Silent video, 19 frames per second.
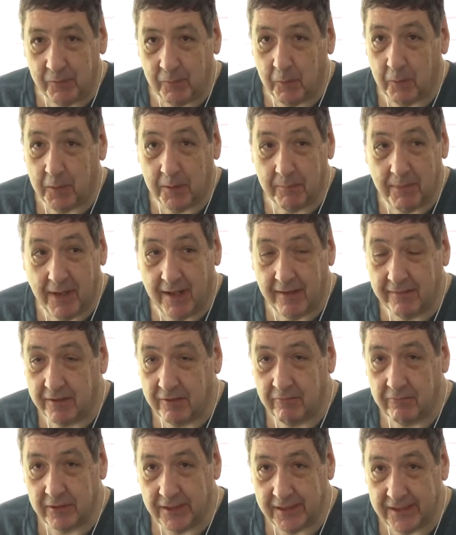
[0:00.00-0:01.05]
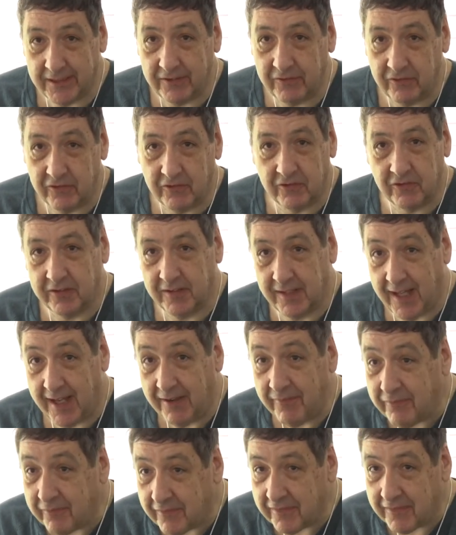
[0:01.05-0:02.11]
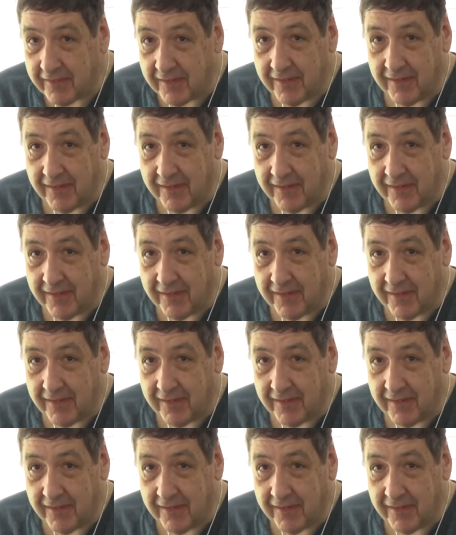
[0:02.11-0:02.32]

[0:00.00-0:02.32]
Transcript: talk about the religious left,